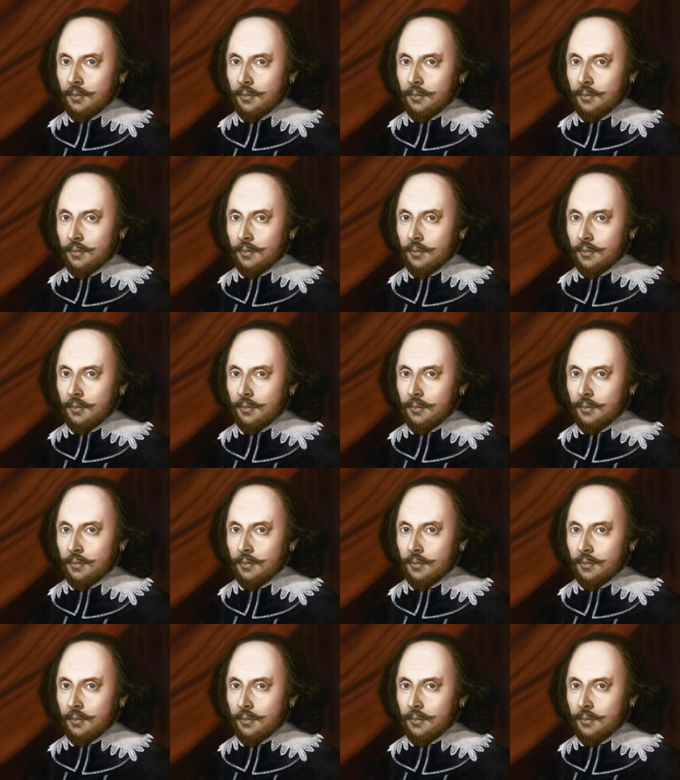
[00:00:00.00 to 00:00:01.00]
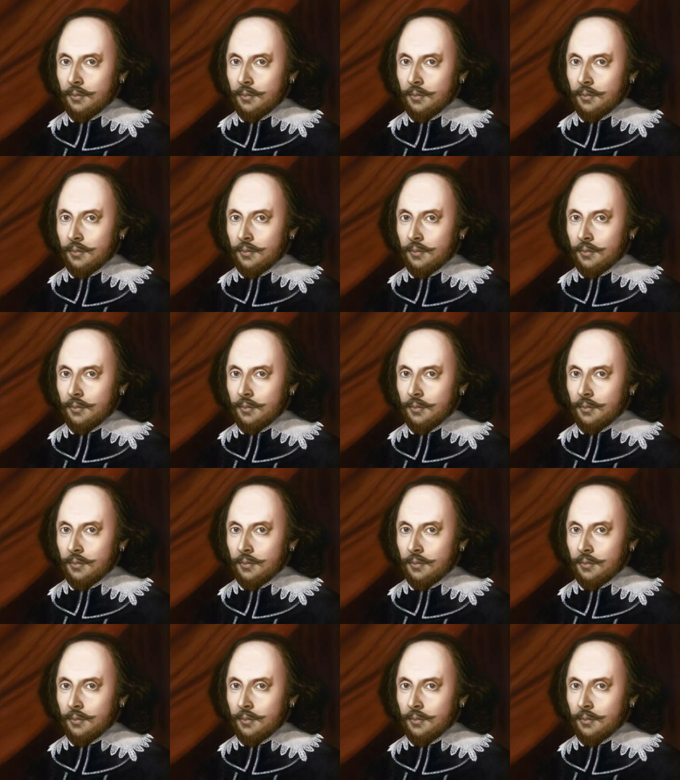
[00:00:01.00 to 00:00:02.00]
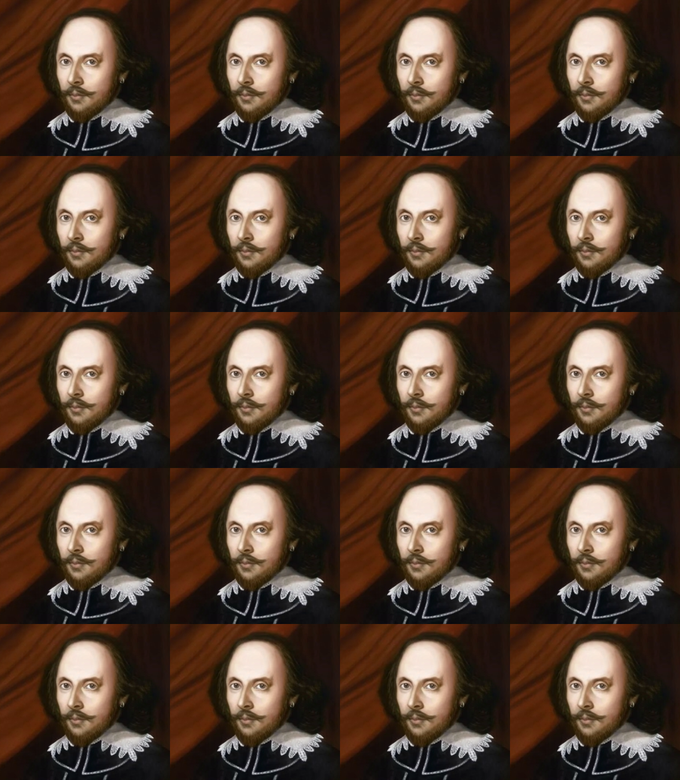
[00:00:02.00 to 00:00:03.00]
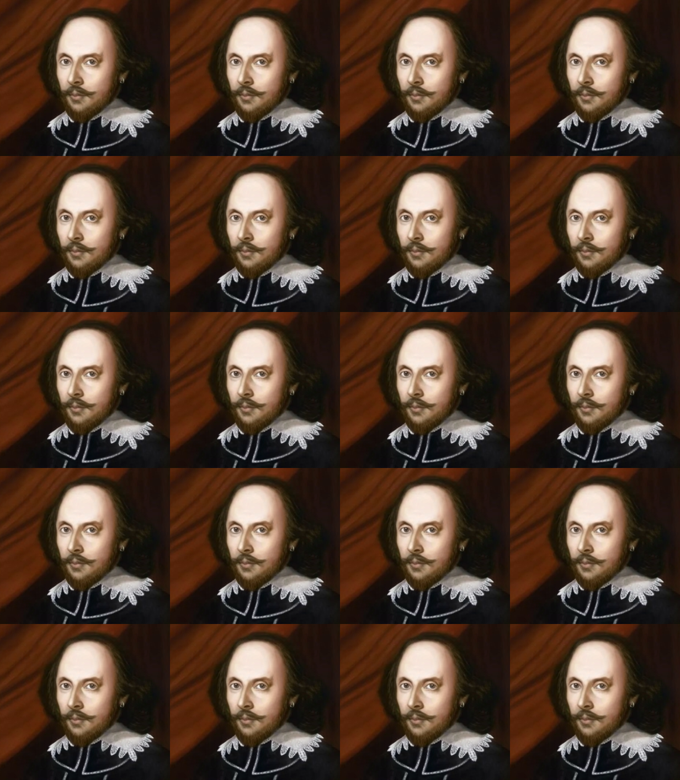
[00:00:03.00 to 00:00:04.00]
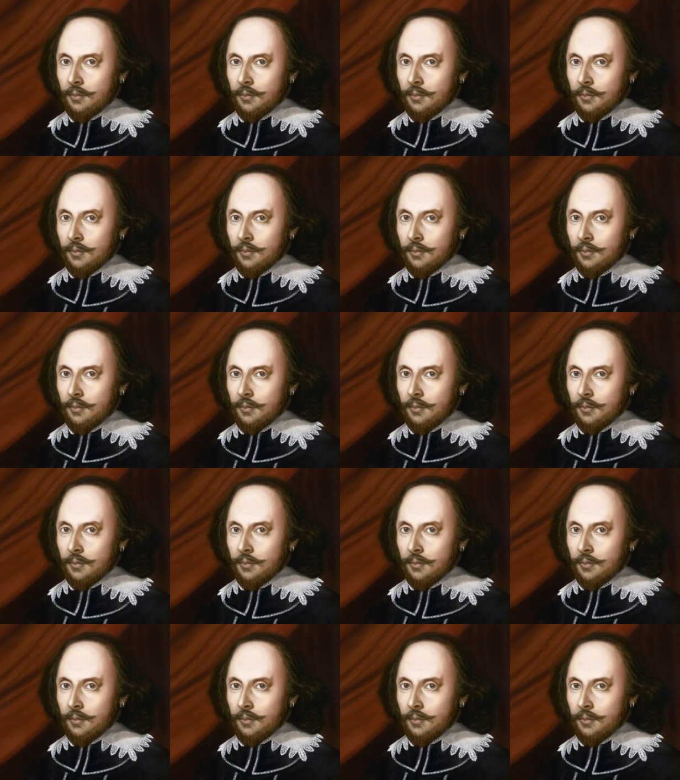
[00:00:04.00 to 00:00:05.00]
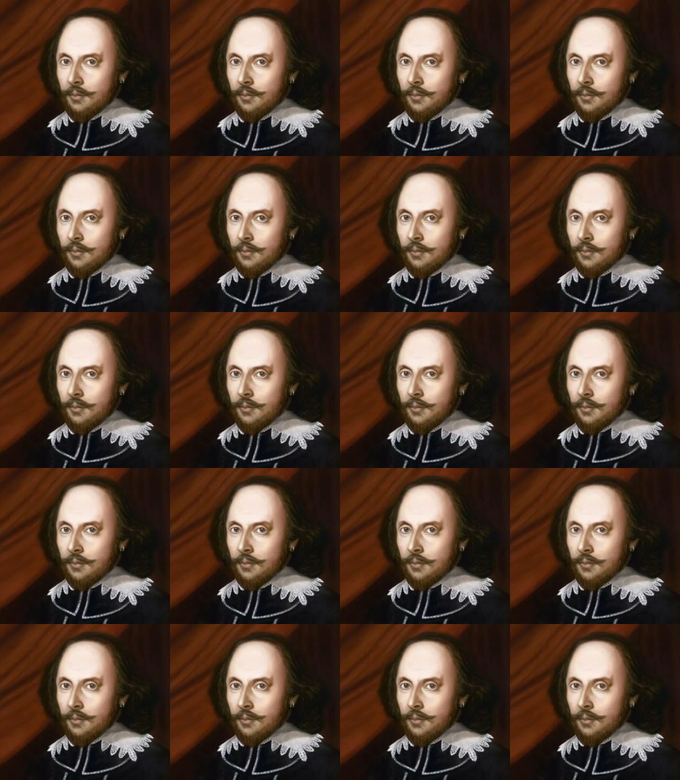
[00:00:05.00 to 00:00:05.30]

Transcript: [no speech]